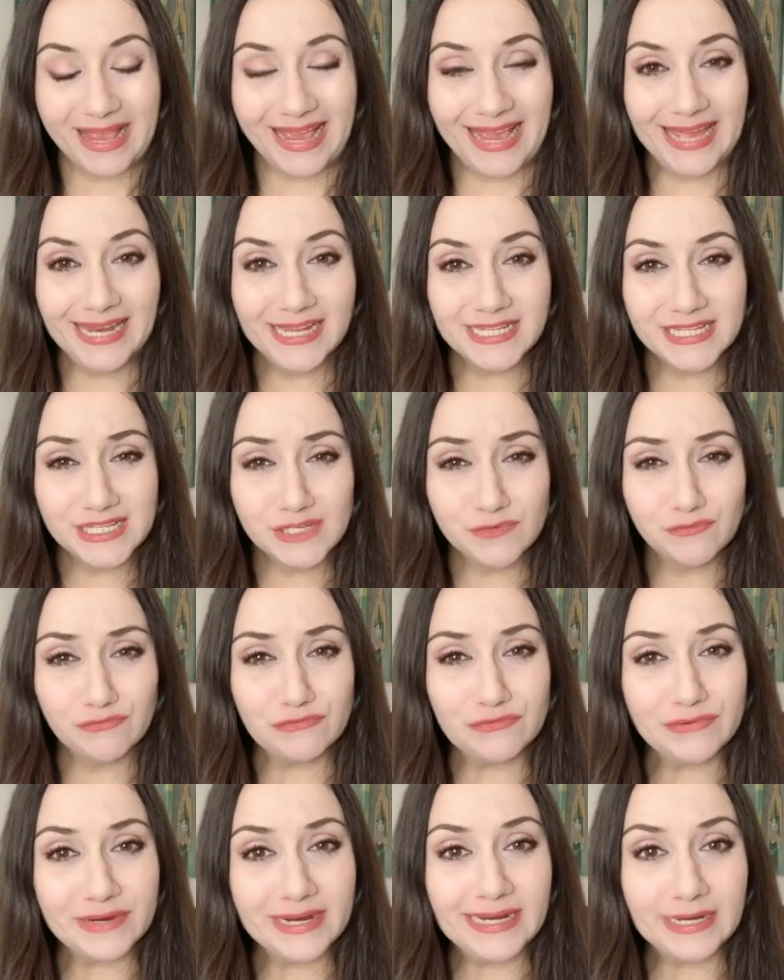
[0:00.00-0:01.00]
It is
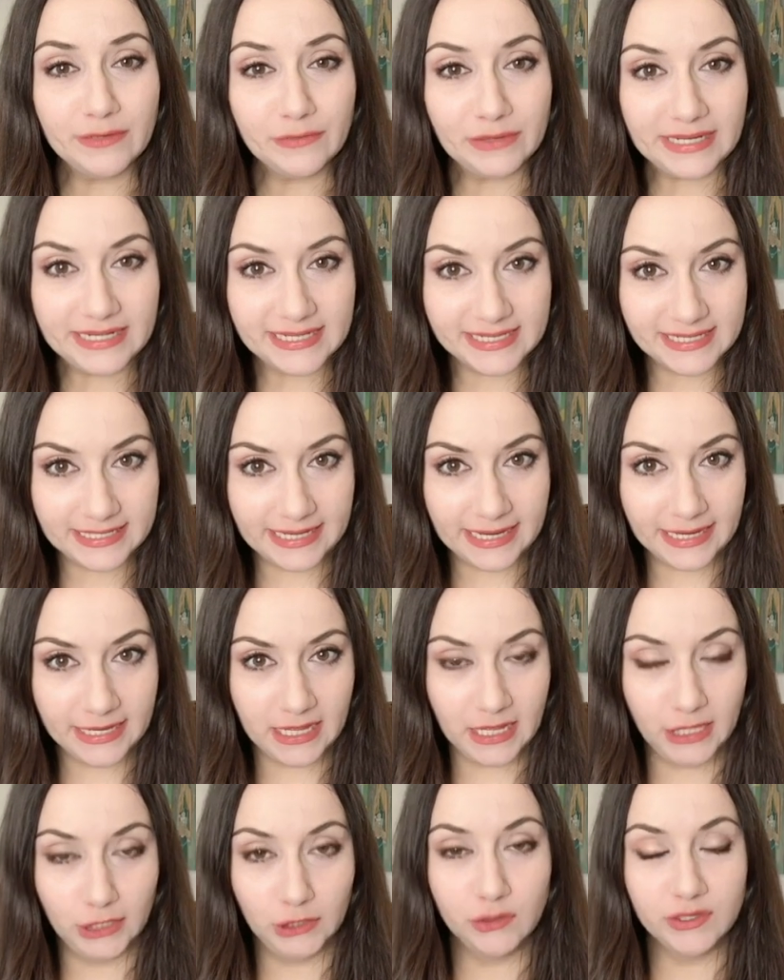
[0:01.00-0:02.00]
really, really
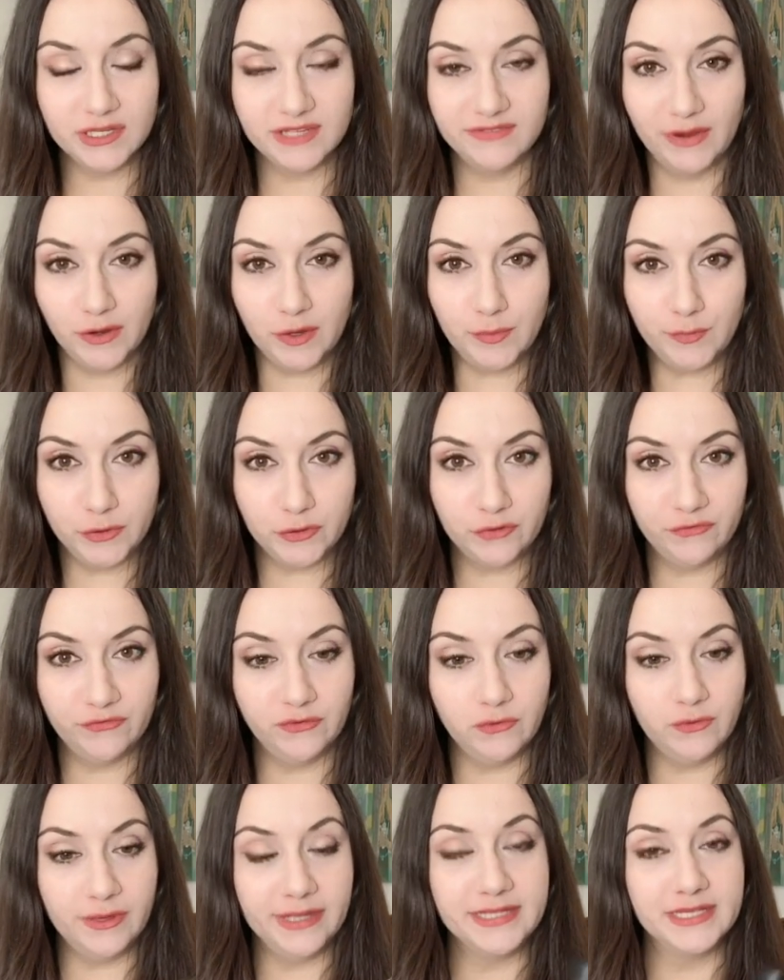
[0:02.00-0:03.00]
stinky. It looks very
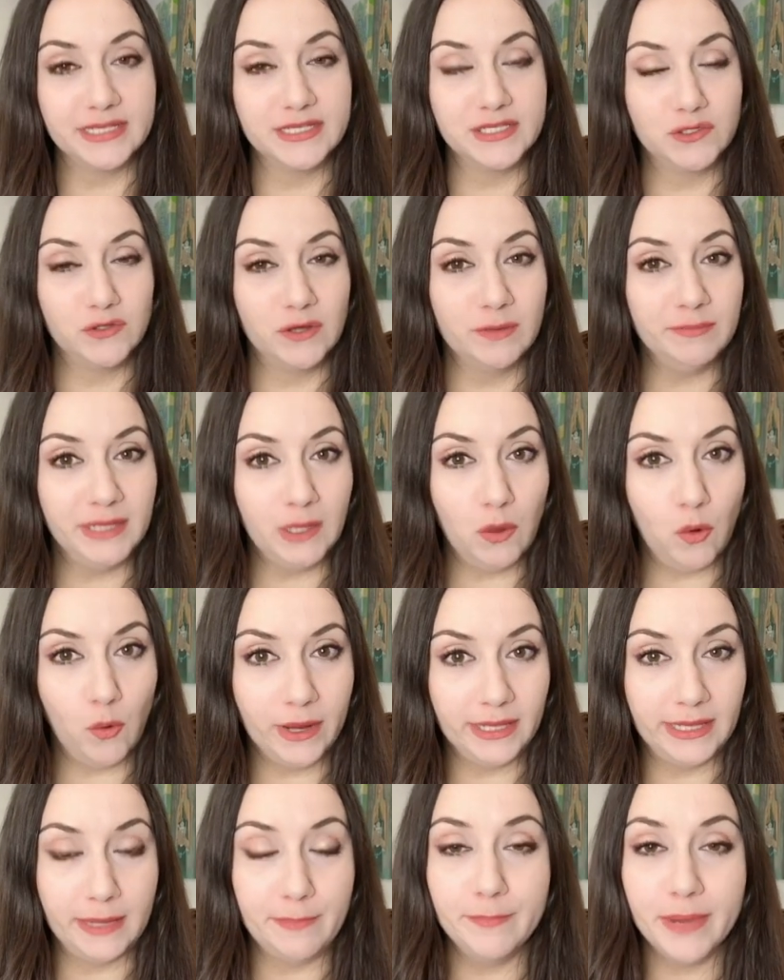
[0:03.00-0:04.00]
beautiful. It's extremely
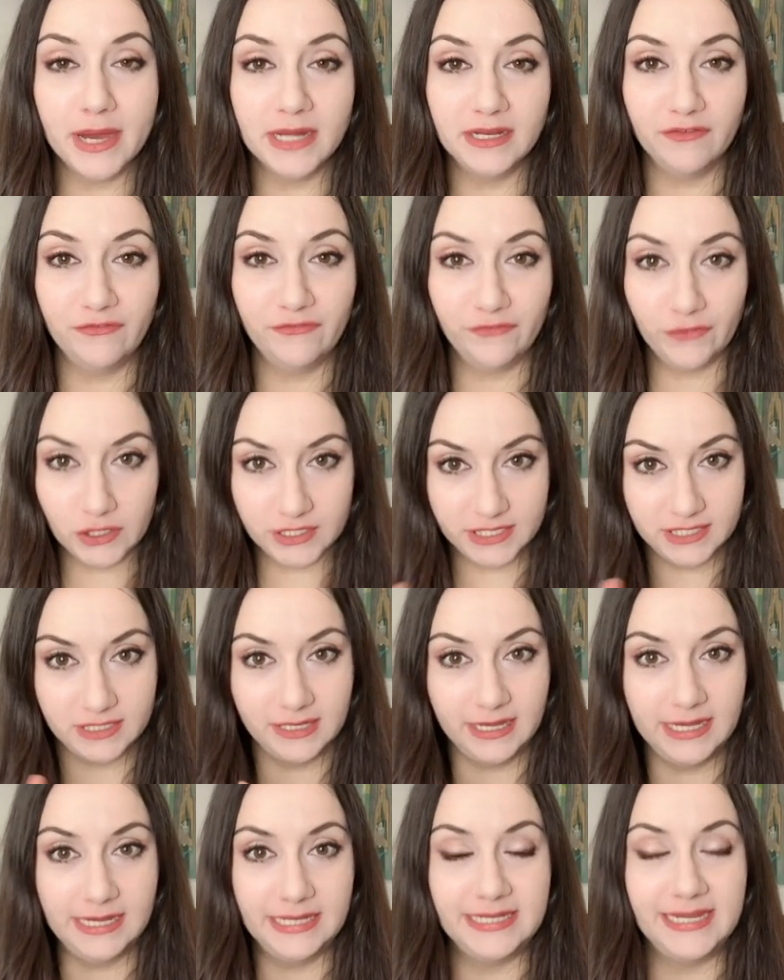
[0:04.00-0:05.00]
oily, but first,
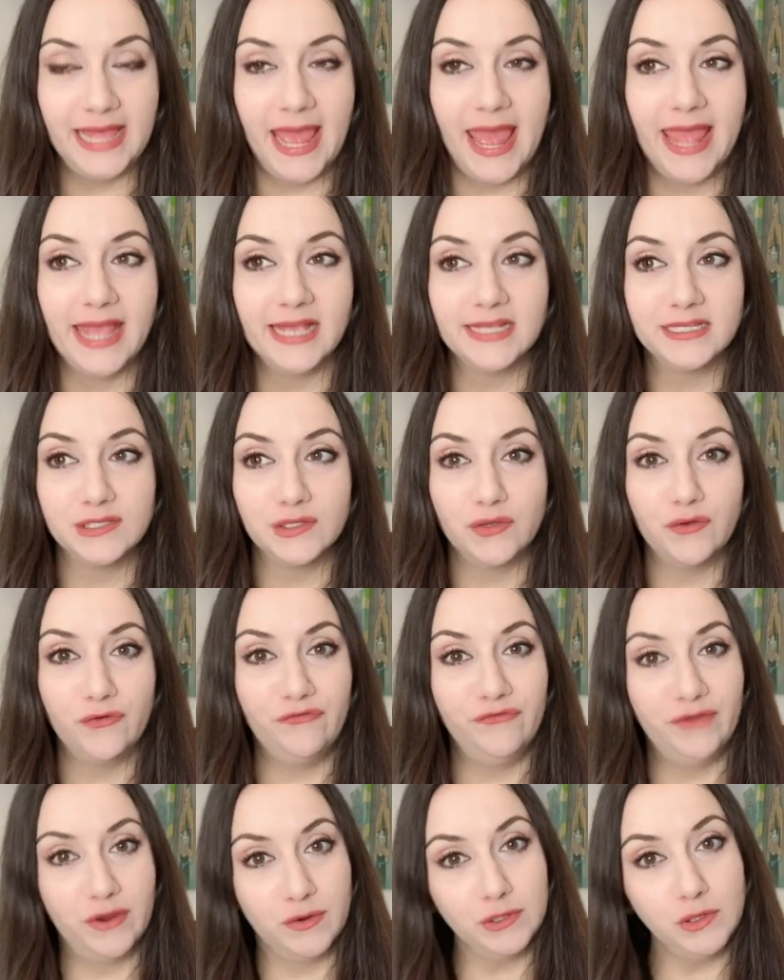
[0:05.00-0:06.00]
it takes a
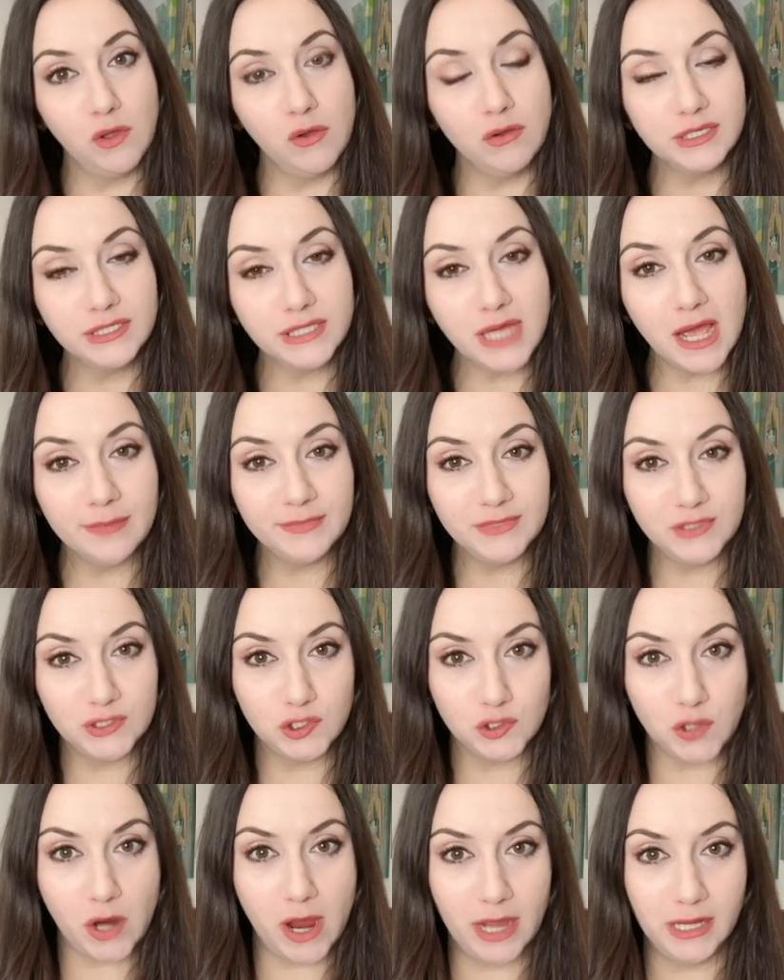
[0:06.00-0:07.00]
very long time to
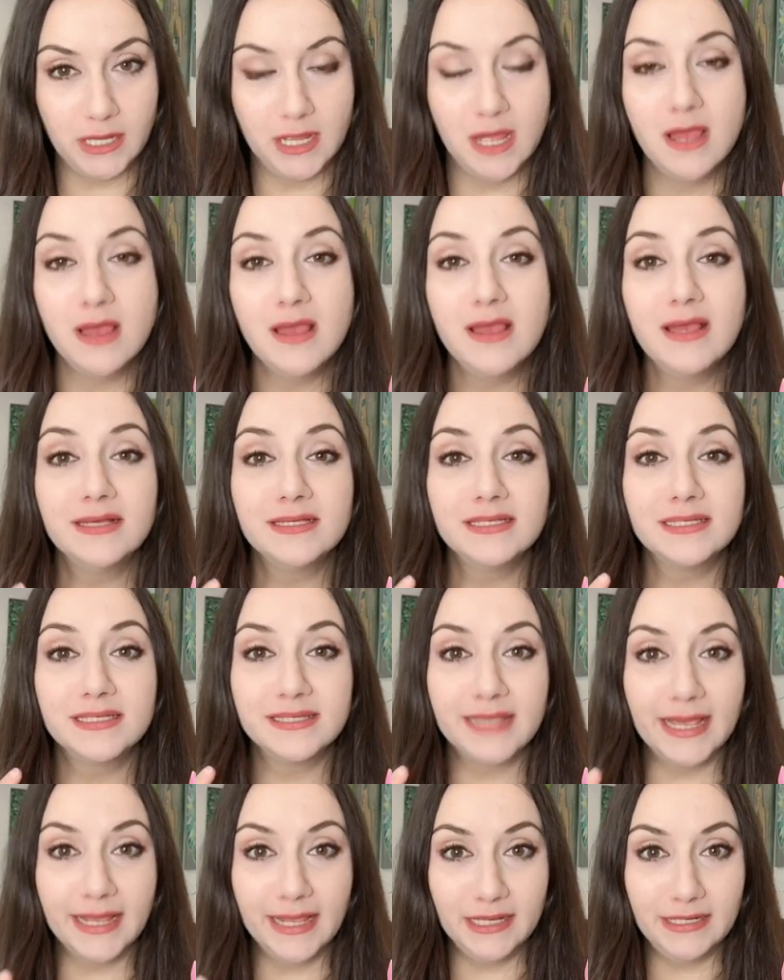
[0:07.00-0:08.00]
dry.
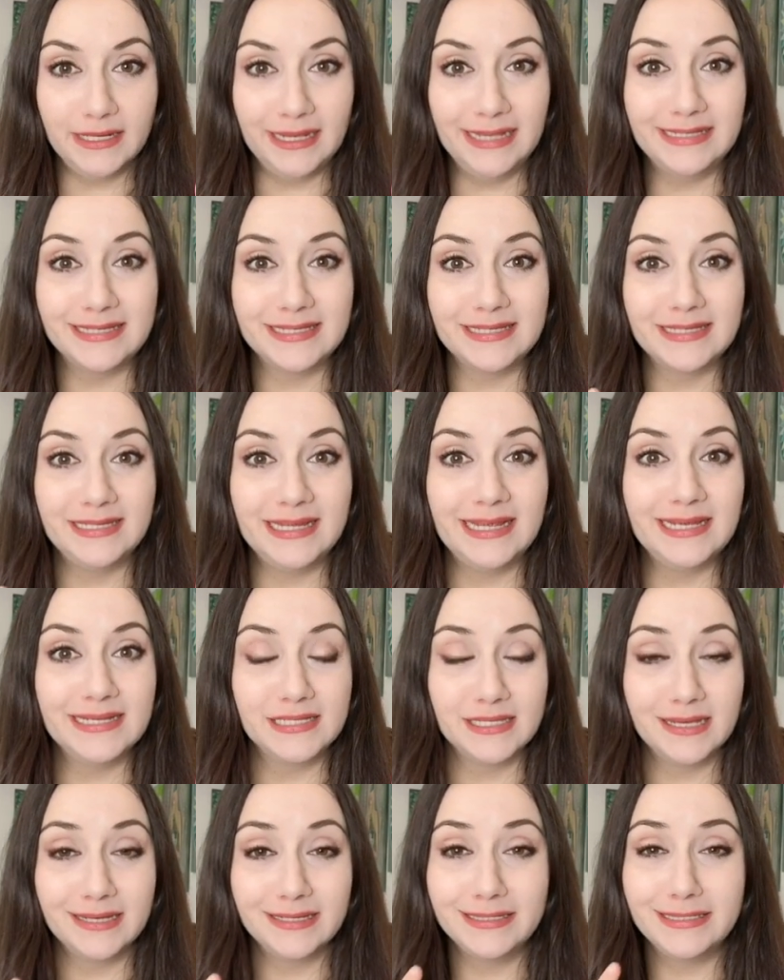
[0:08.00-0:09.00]
Second, it stinks
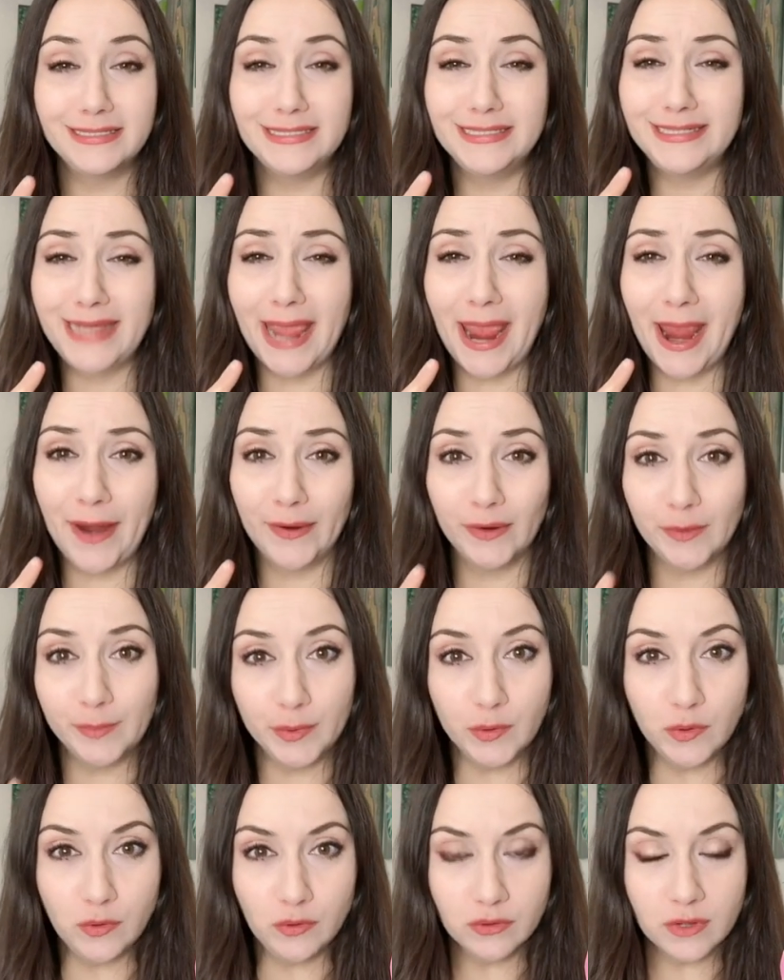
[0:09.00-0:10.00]

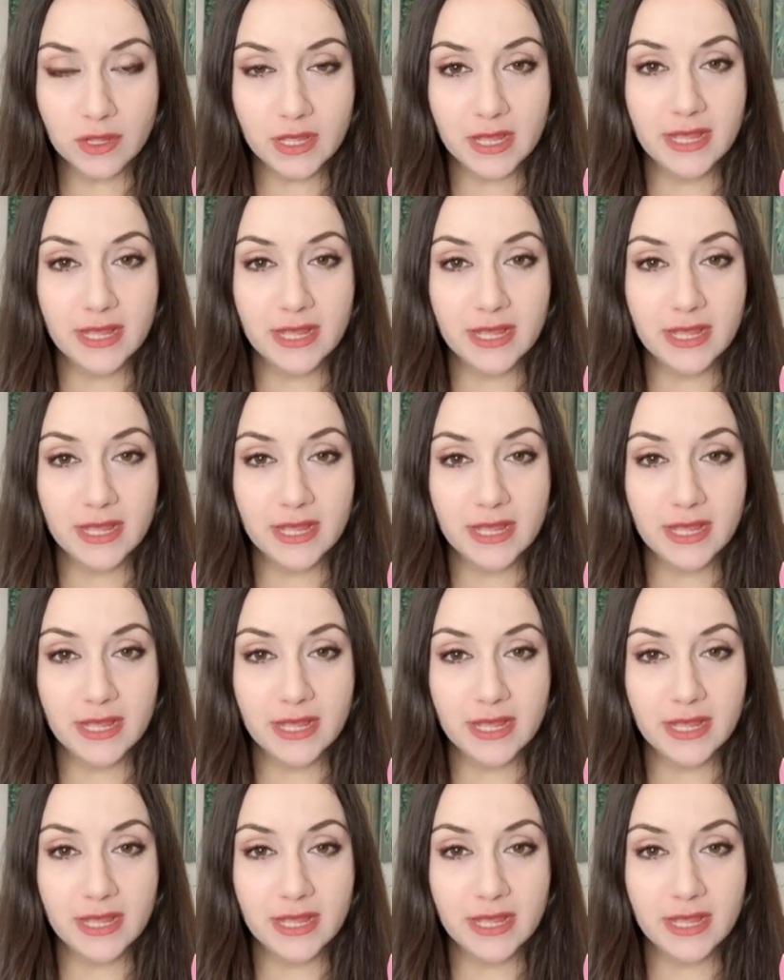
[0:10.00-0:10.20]
terrible.